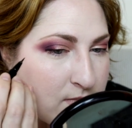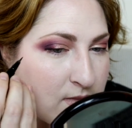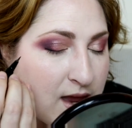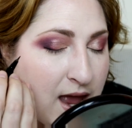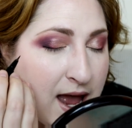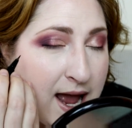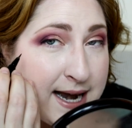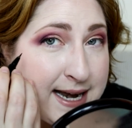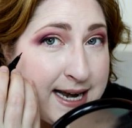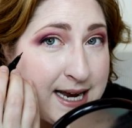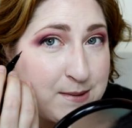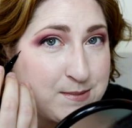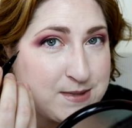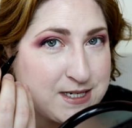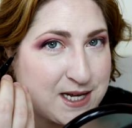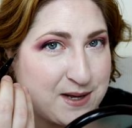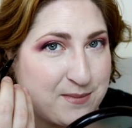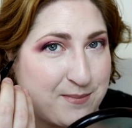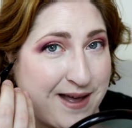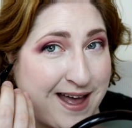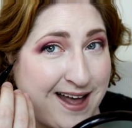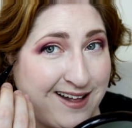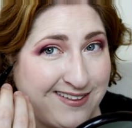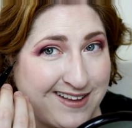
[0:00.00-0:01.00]
I named
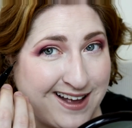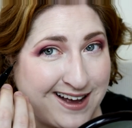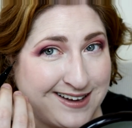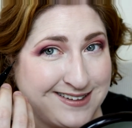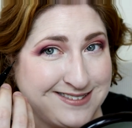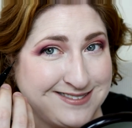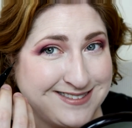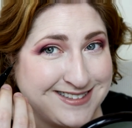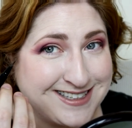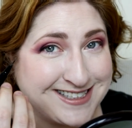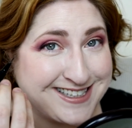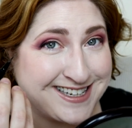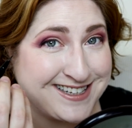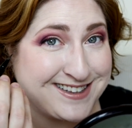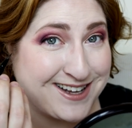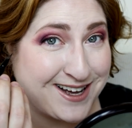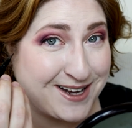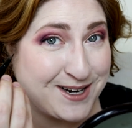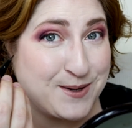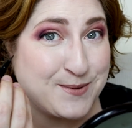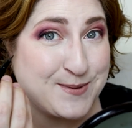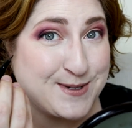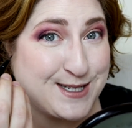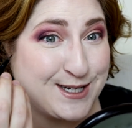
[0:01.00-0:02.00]
him Ella because I
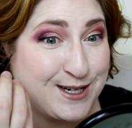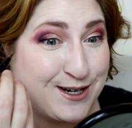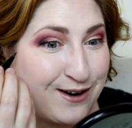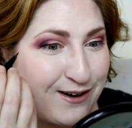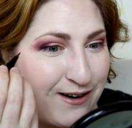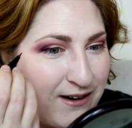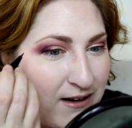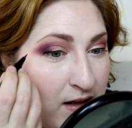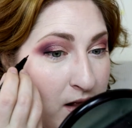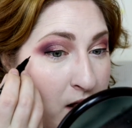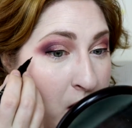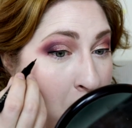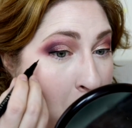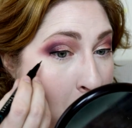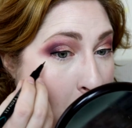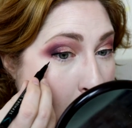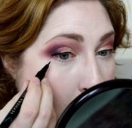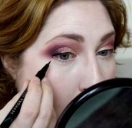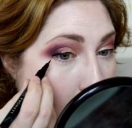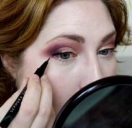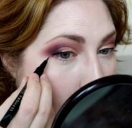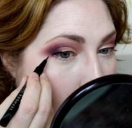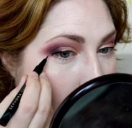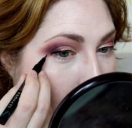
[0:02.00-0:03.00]
thought he was a girl,
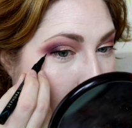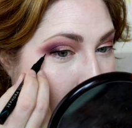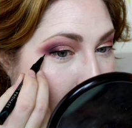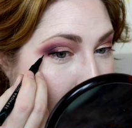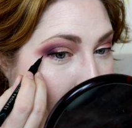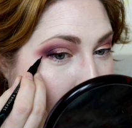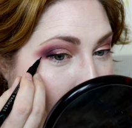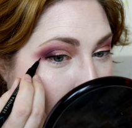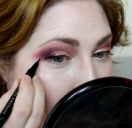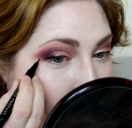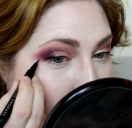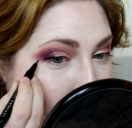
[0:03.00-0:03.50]
like Ella